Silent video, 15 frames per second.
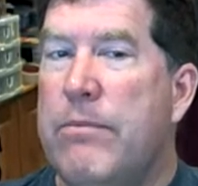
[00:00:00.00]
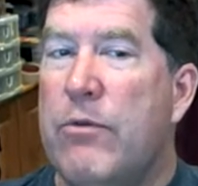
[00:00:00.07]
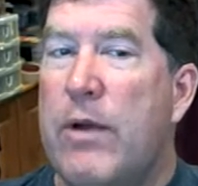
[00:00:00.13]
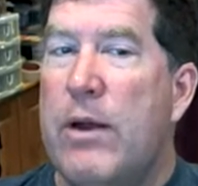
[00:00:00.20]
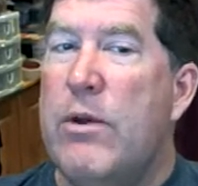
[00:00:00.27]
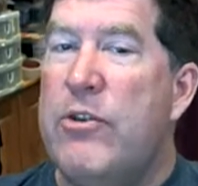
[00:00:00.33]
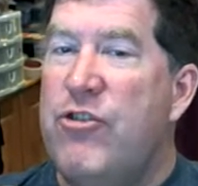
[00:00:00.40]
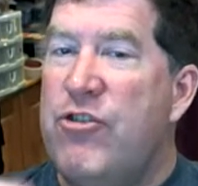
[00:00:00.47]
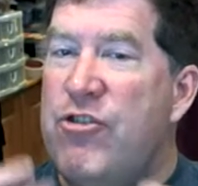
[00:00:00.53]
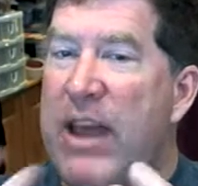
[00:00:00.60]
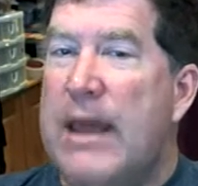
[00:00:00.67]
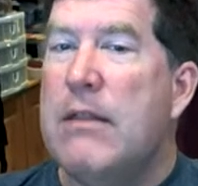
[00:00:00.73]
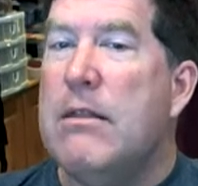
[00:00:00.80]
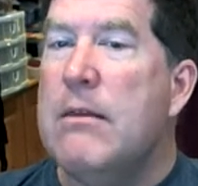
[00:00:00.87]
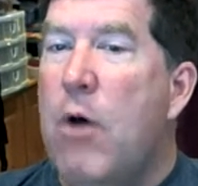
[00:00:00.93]
Right, we
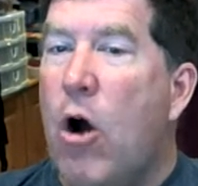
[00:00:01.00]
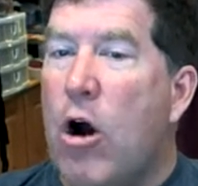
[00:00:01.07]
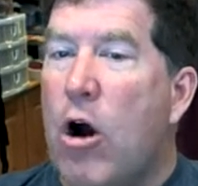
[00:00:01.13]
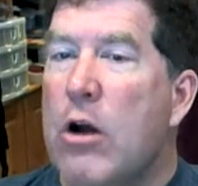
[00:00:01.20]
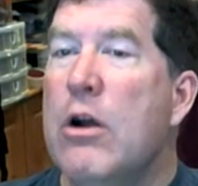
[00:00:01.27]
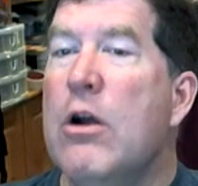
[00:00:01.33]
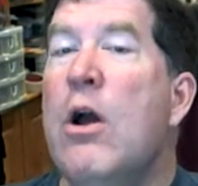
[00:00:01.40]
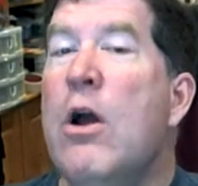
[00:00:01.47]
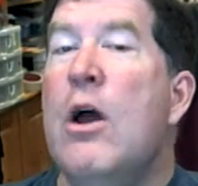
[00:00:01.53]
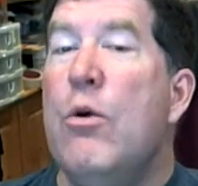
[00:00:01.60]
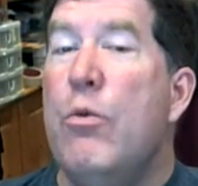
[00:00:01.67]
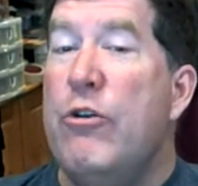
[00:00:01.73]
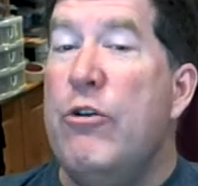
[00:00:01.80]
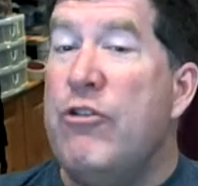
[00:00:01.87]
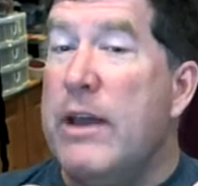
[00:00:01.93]
shake them harder,
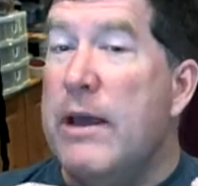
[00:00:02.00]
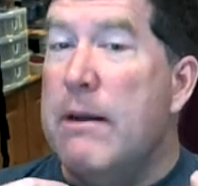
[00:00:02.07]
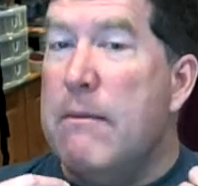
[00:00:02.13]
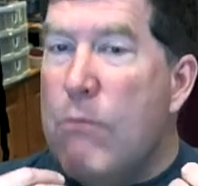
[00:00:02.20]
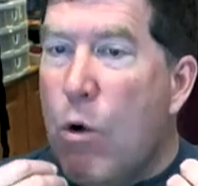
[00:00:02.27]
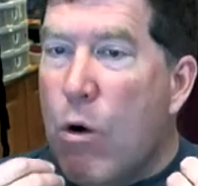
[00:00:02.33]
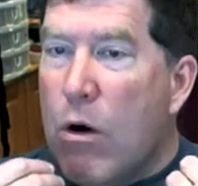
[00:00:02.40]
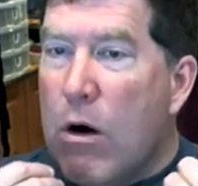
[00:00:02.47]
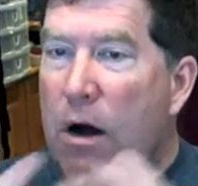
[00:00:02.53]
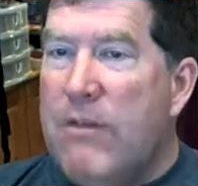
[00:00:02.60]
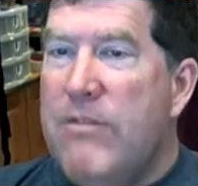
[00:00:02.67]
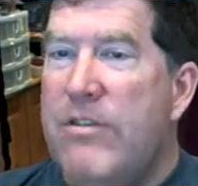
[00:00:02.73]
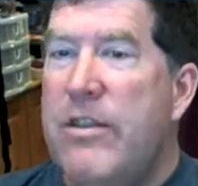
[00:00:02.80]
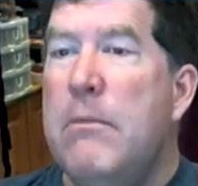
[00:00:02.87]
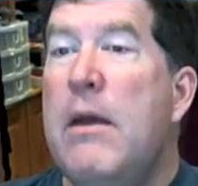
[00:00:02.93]
we should get more
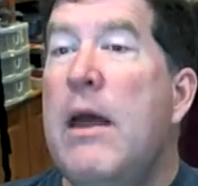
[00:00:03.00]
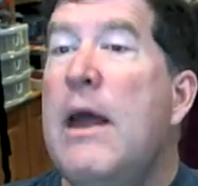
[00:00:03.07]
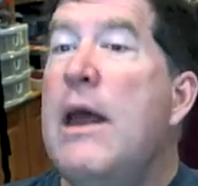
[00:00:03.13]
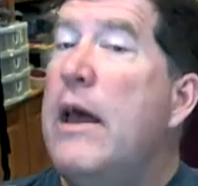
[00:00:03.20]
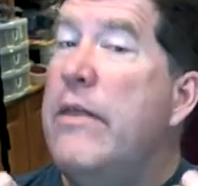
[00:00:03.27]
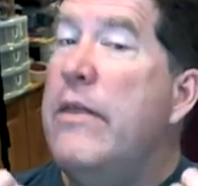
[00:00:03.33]
of them, and they